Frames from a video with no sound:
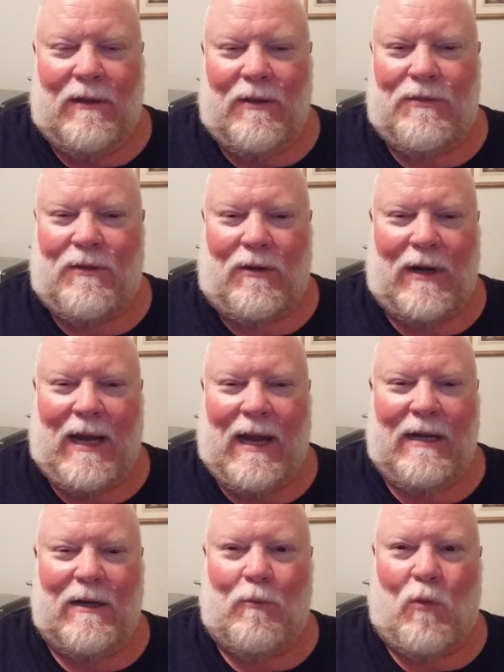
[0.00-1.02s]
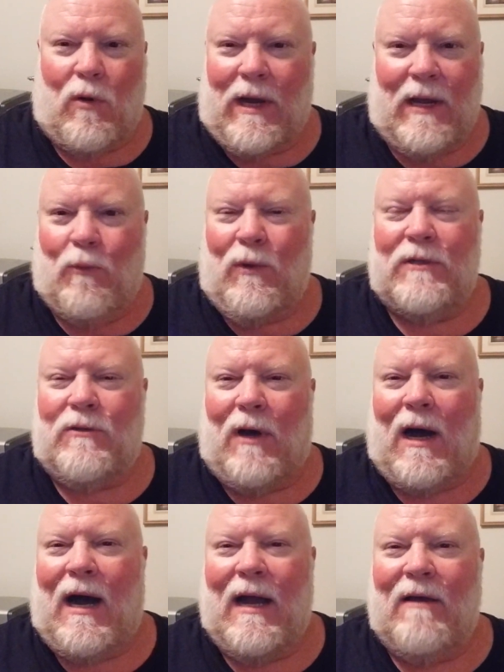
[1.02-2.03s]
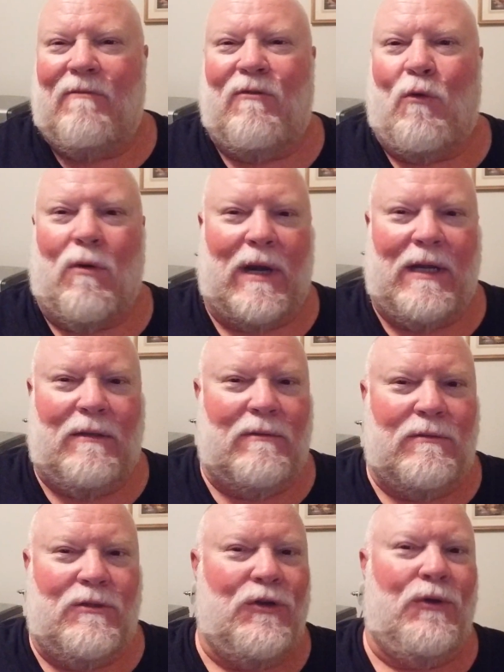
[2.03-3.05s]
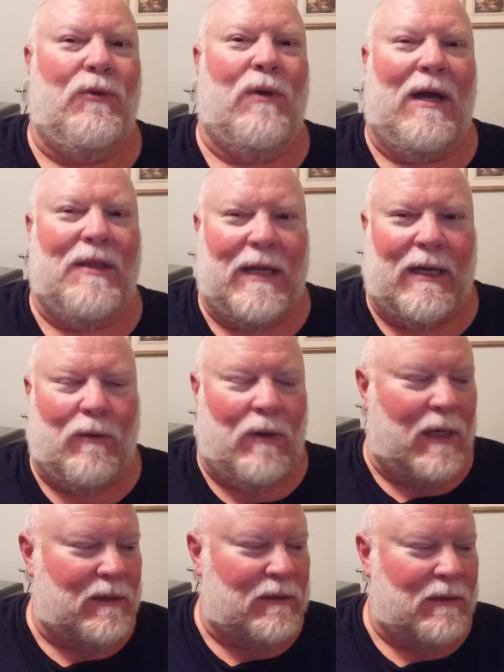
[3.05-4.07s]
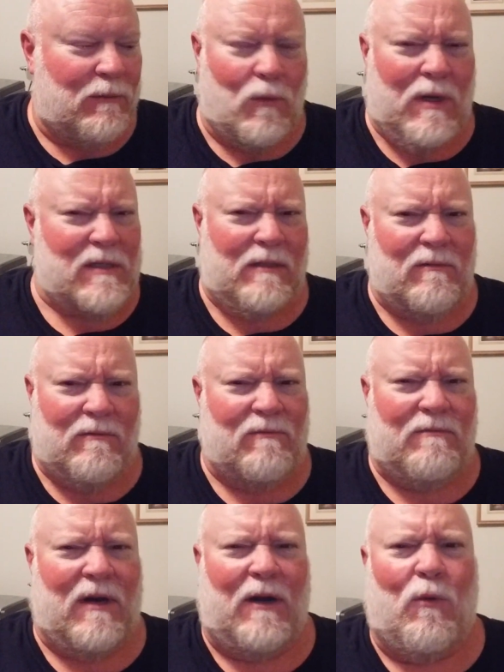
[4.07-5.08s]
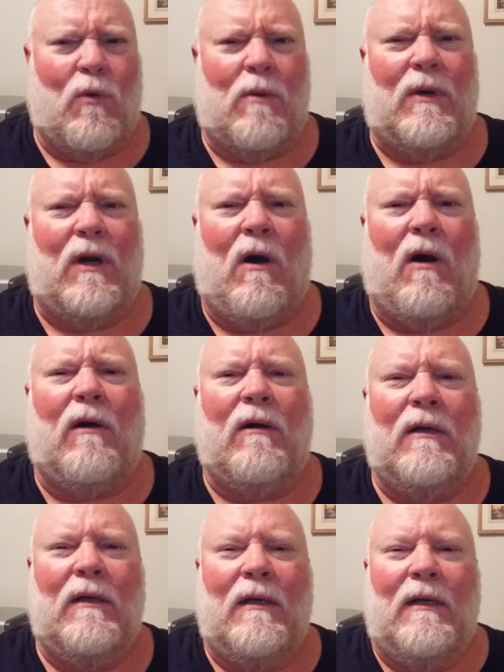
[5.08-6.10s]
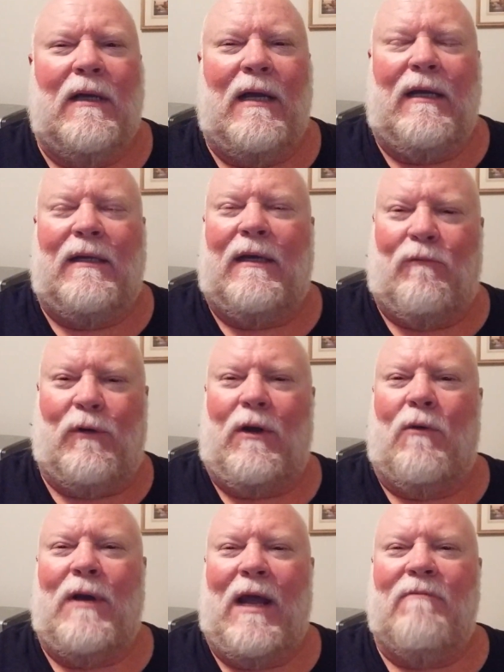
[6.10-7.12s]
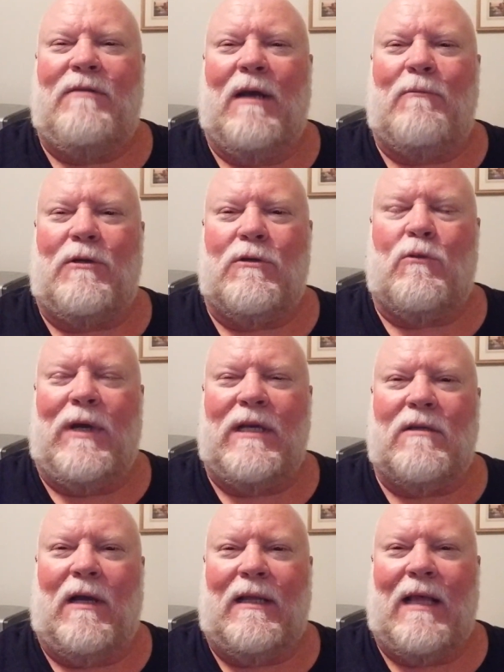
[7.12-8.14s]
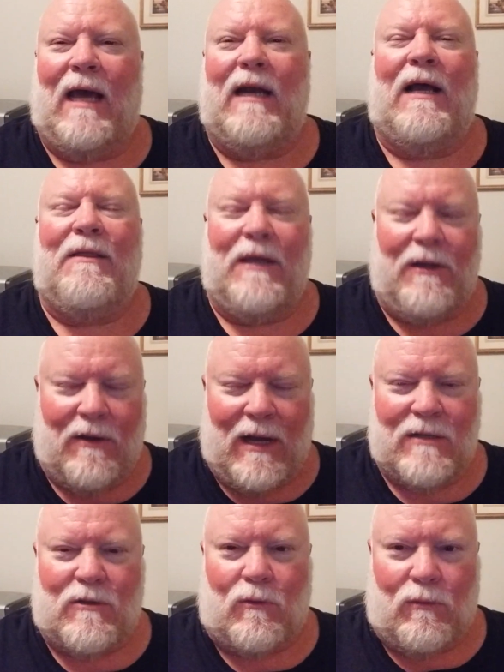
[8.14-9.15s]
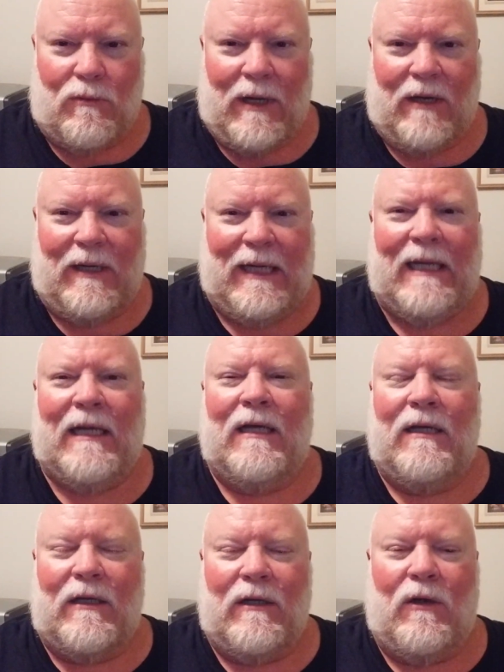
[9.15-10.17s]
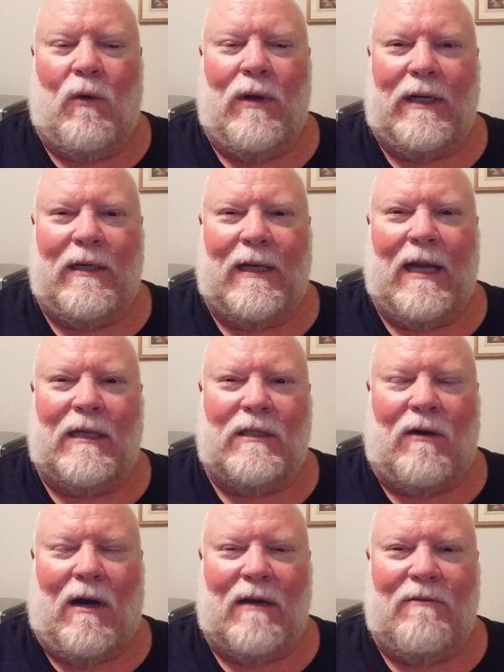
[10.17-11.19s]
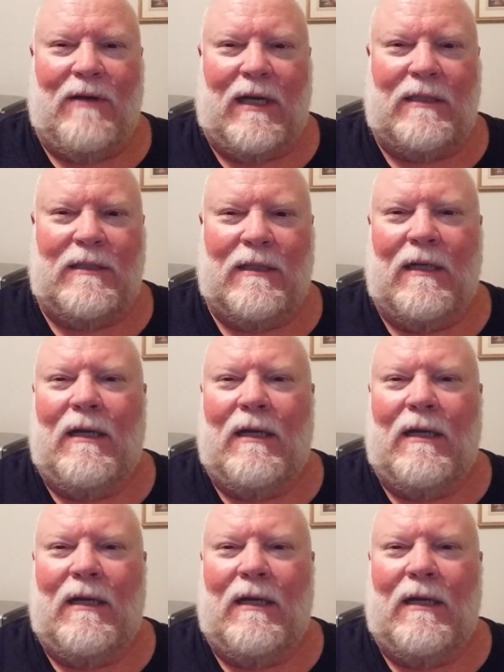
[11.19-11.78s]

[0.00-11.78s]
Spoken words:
38 in the morning and went to a high of 42, I think it was. It wasn't very warm at all. If we don't have temperature swings like that, I think you guys are really going to catch a lot of fish.